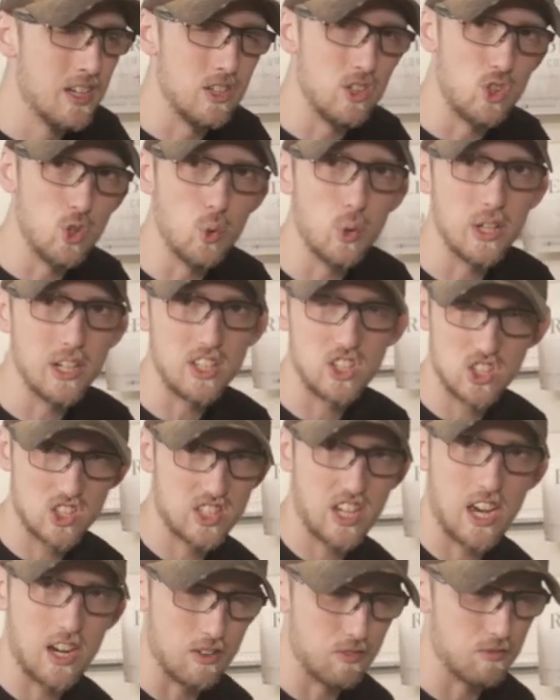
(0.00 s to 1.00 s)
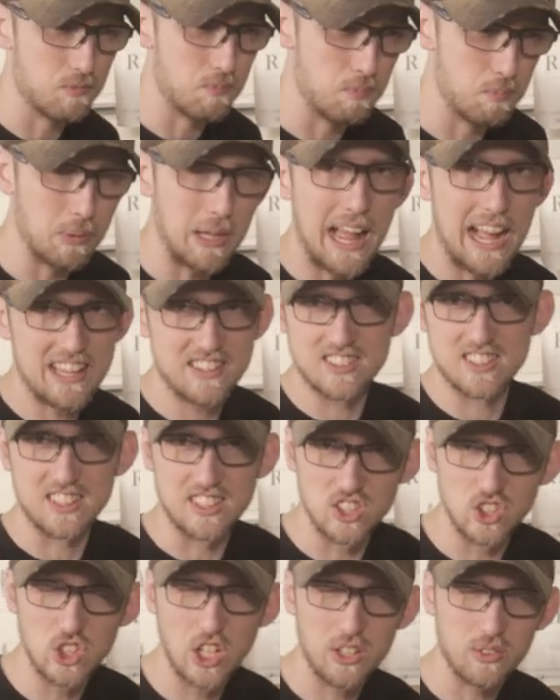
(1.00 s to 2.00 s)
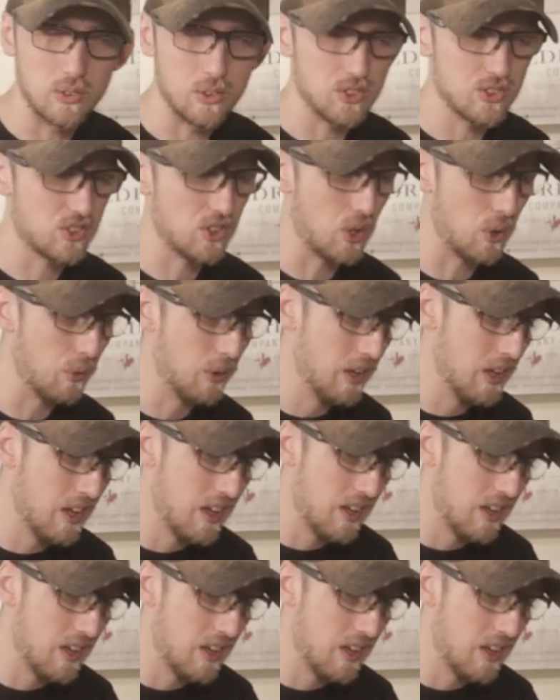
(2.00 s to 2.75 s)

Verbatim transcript: do it just kind of blasting in general. So